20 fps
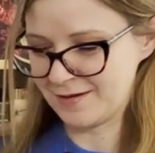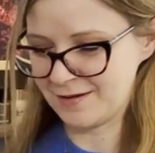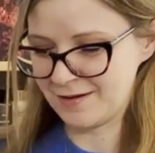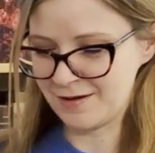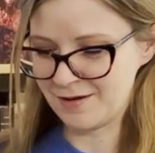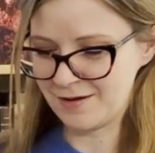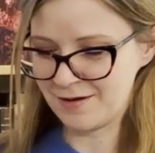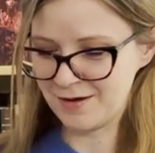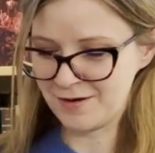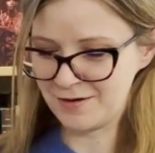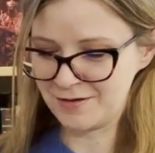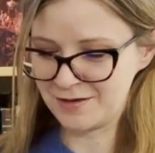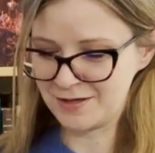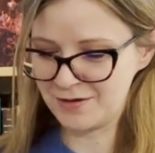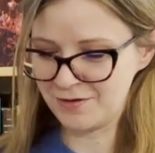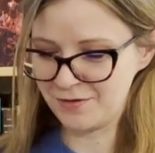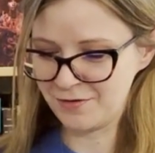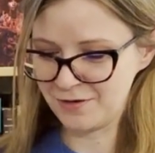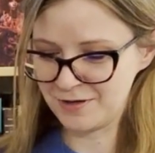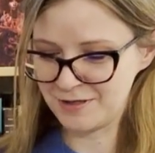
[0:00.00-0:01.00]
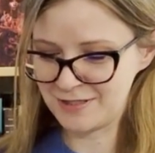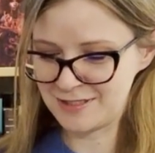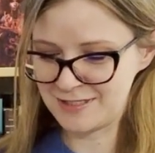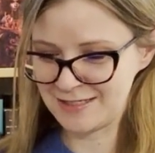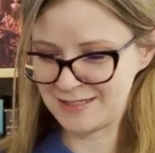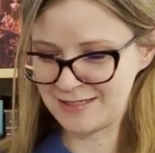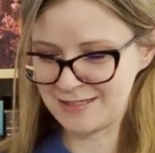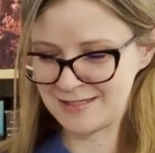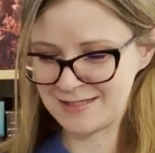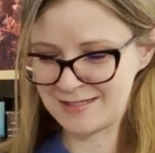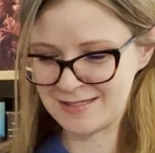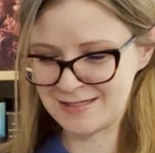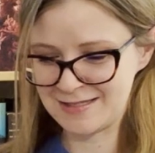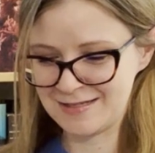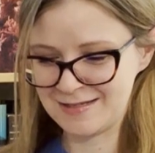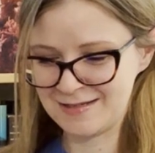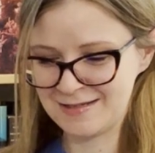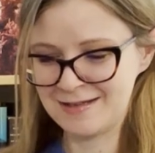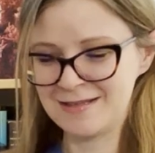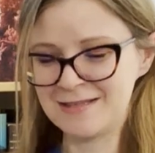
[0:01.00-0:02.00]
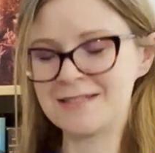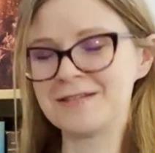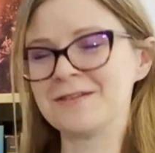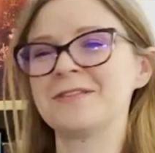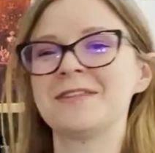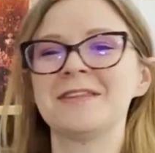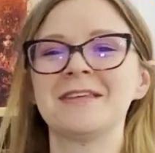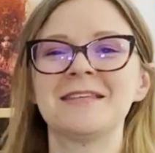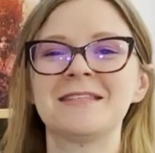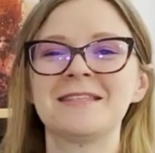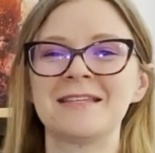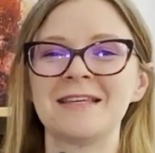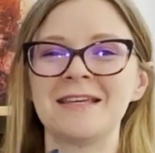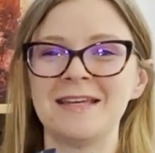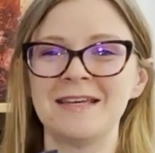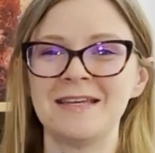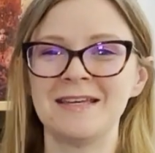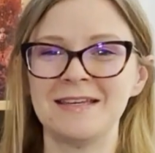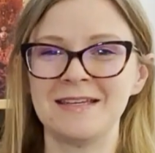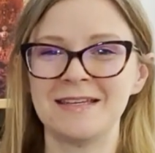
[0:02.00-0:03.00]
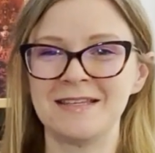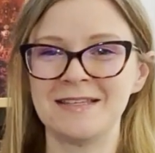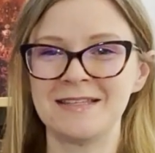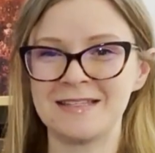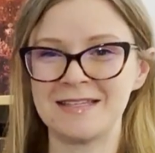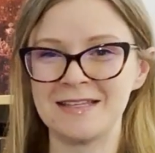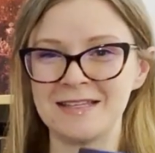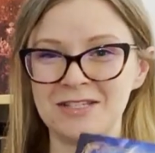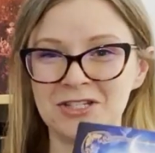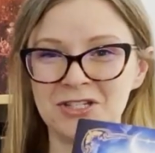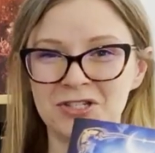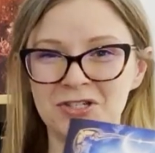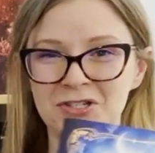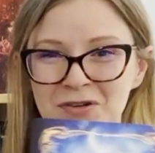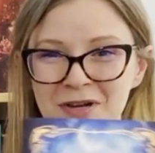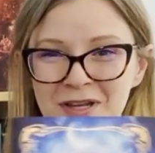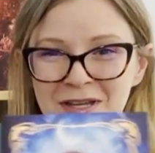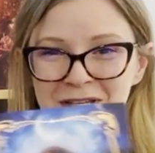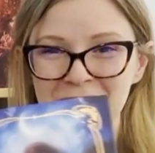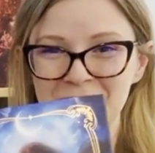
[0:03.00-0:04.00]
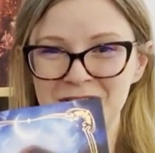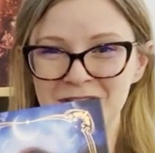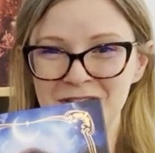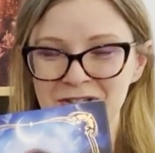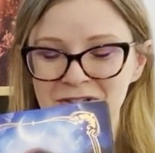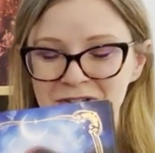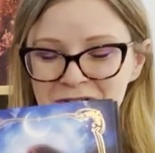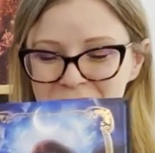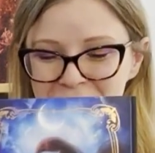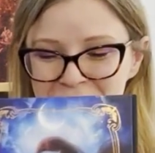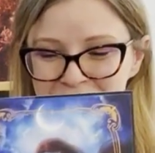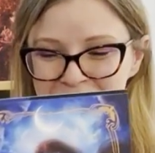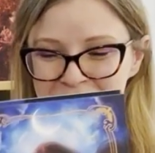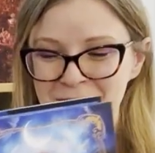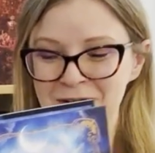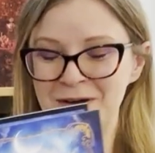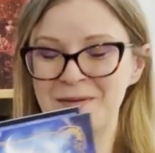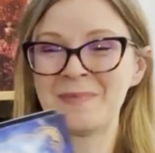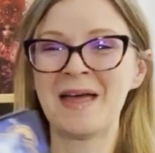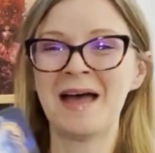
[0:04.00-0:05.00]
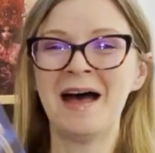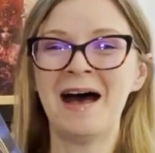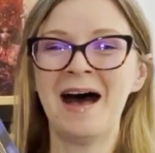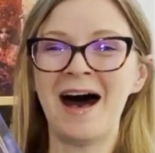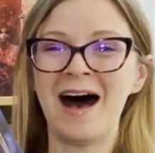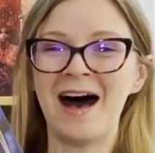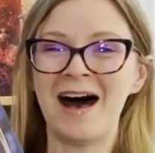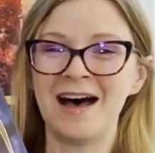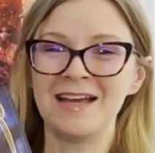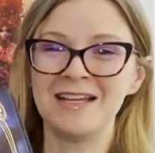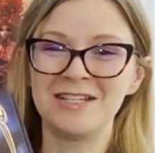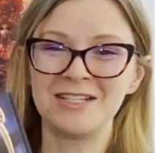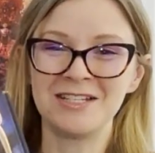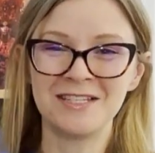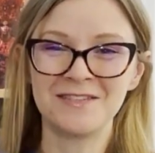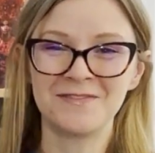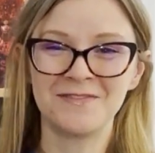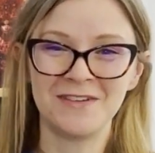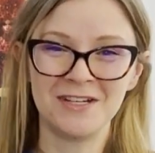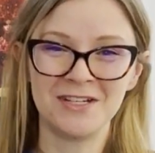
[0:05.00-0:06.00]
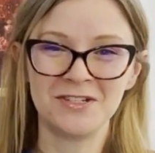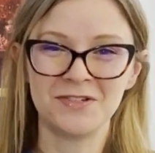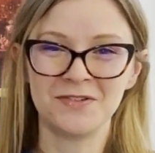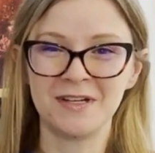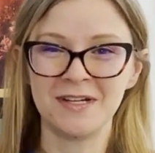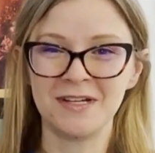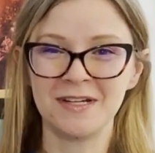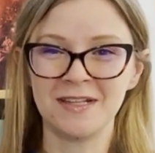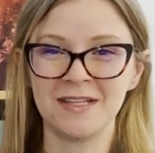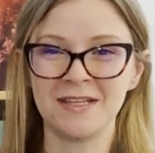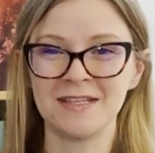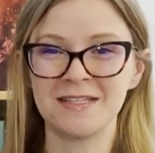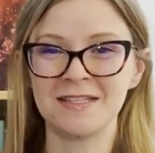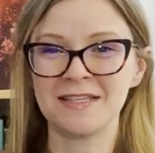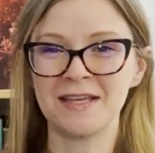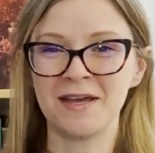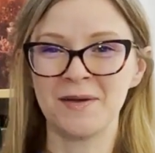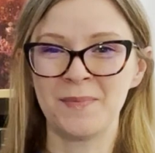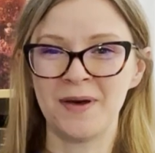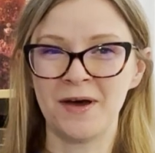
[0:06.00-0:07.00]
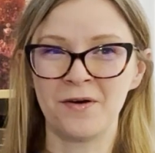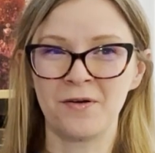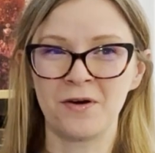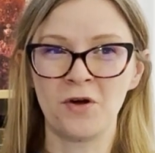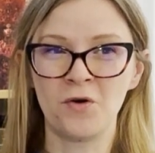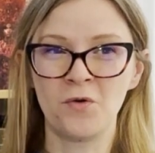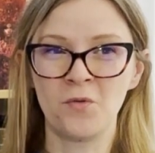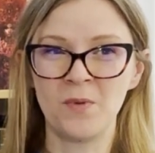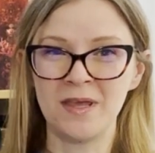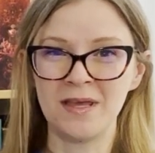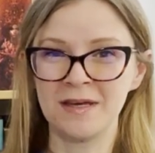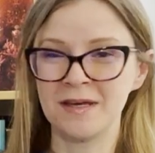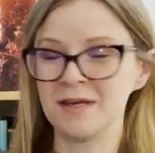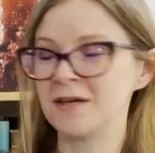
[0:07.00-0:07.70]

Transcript: Oh, gorgeous. So this is Strange the Dreamer. I just finished reading this about a week